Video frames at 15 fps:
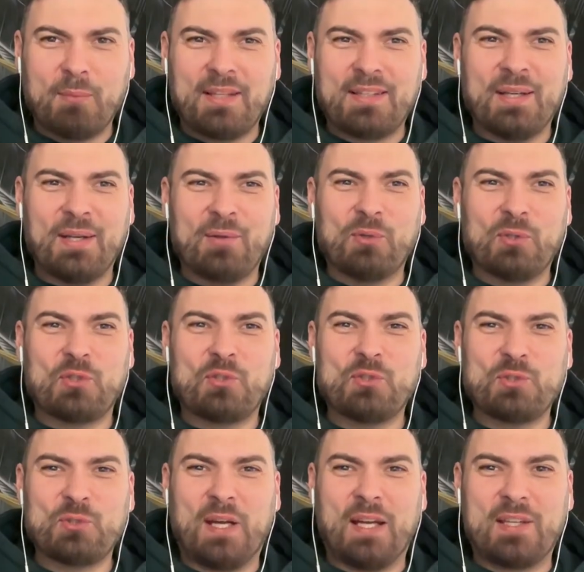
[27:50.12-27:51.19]
but what
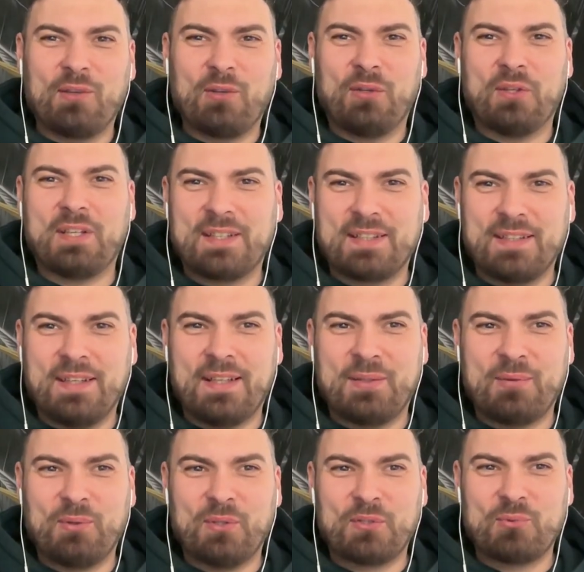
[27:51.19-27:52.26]
could you unlock? Like
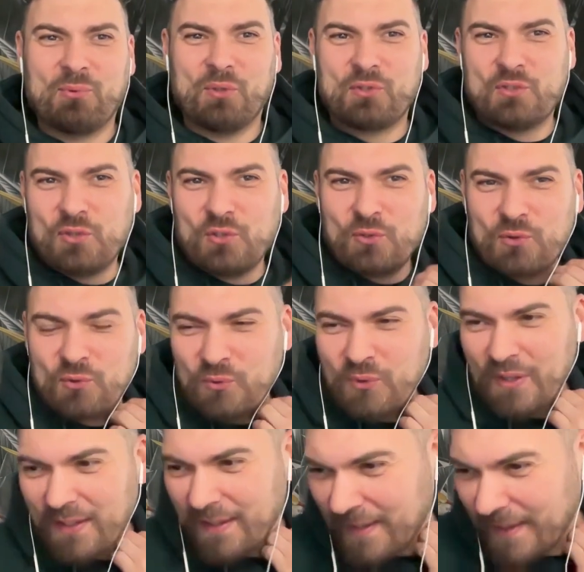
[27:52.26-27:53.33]
what new